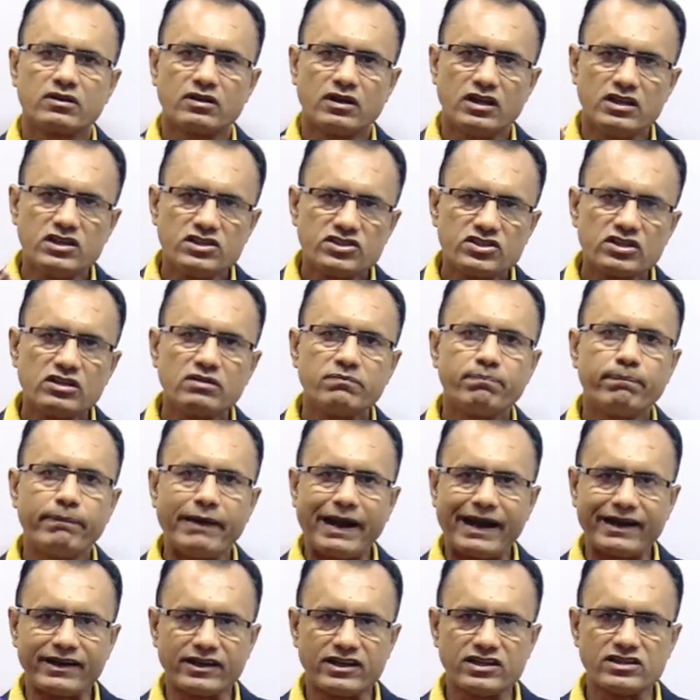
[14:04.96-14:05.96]
cultural
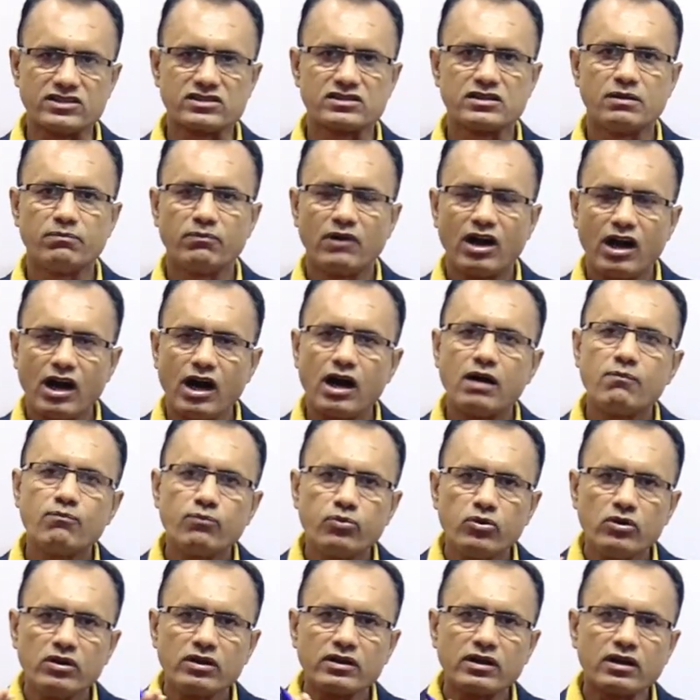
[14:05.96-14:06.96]
practice, some
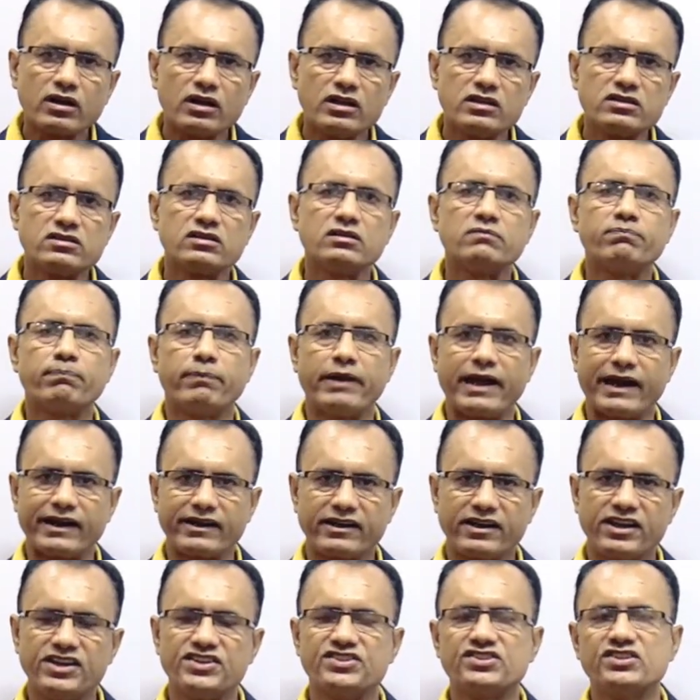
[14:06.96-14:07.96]
harmful cultural
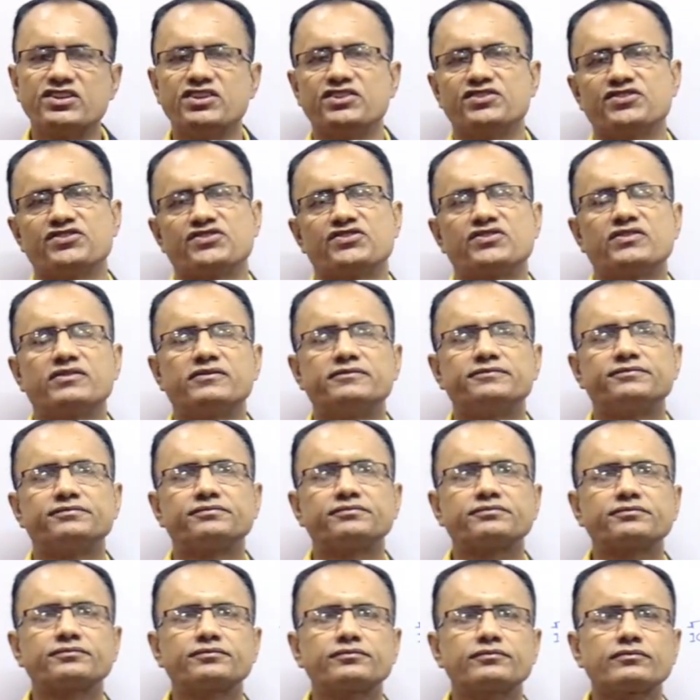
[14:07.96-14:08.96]
practices
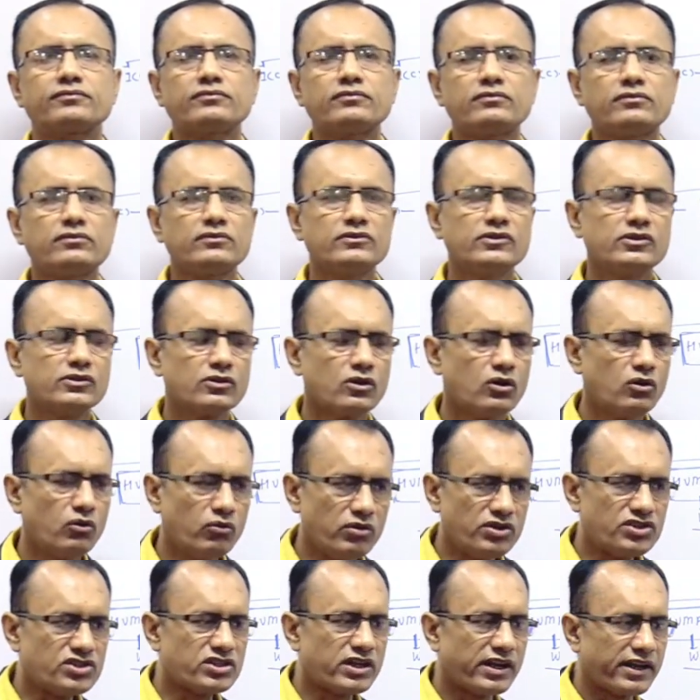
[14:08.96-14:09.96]

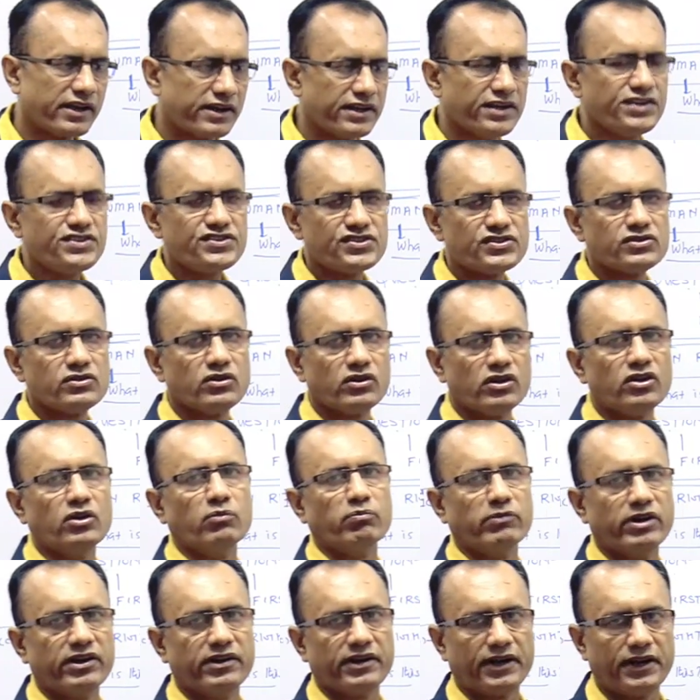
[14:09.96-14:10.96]
which are against
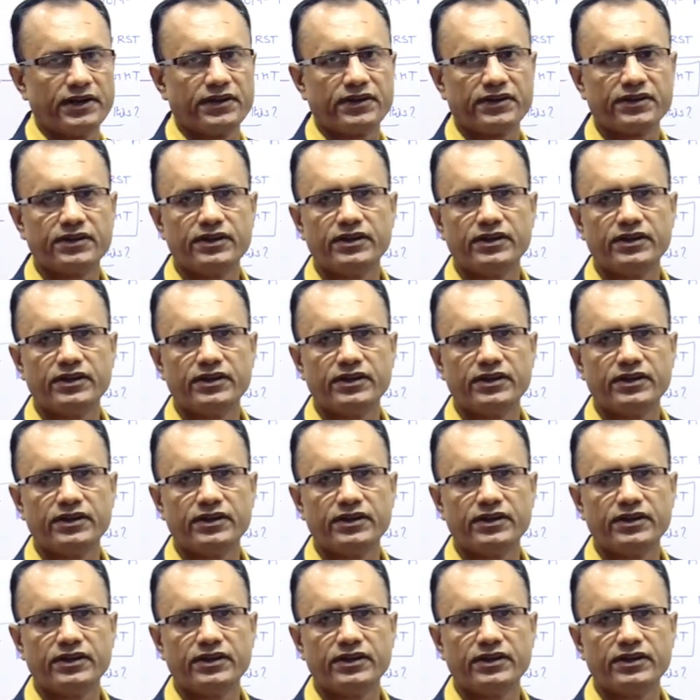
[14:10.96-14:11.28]
human right.